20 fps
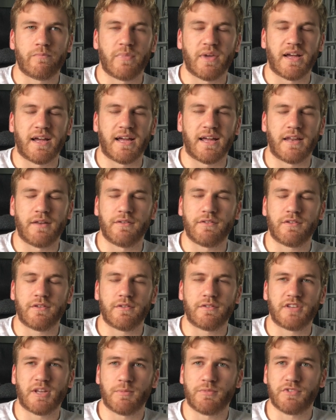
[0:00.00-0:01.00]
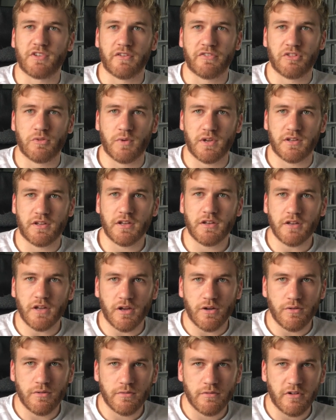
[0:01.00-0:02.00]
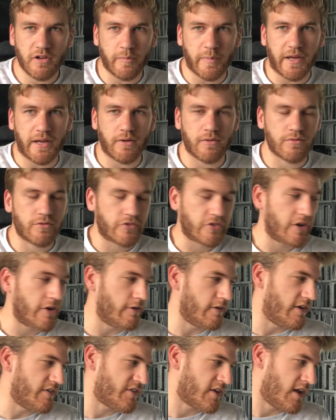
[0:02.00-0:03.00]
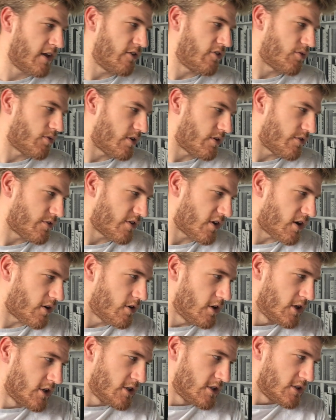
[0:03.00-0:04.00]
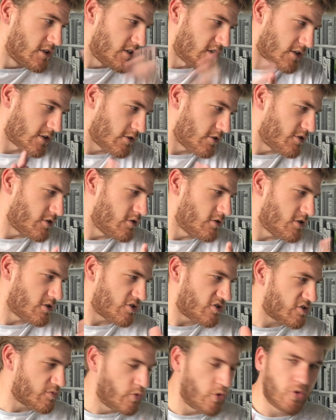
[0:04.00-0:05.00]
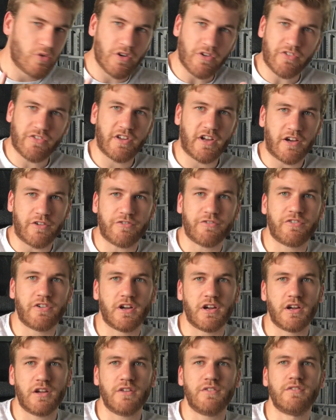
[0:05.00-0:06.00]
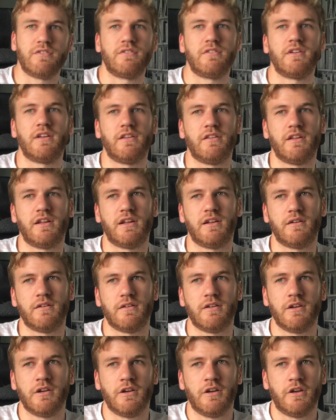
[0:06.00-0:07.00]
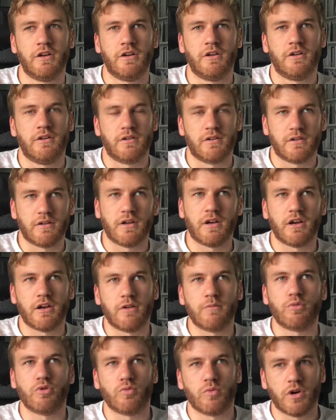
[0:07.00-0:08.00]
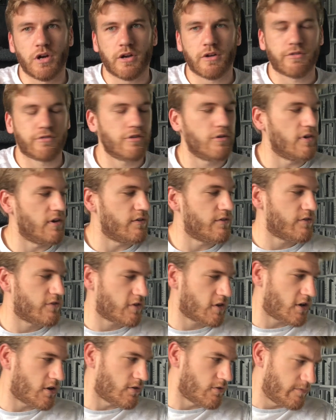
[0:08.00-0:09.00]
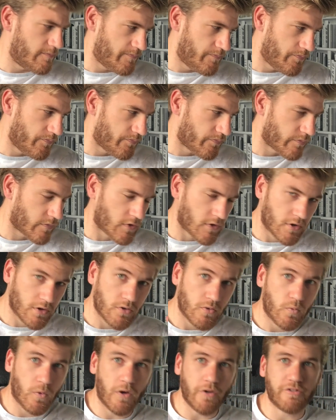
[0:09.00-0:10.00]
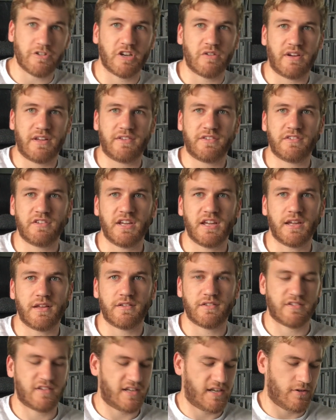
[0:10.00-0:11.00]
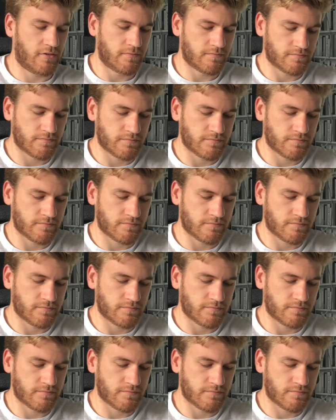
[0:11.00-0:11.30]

and some stuff that we did know about. So let's get into it. So I'm going to do the smaller stuff first, and then we'll work through it. So watchOS 6. Now,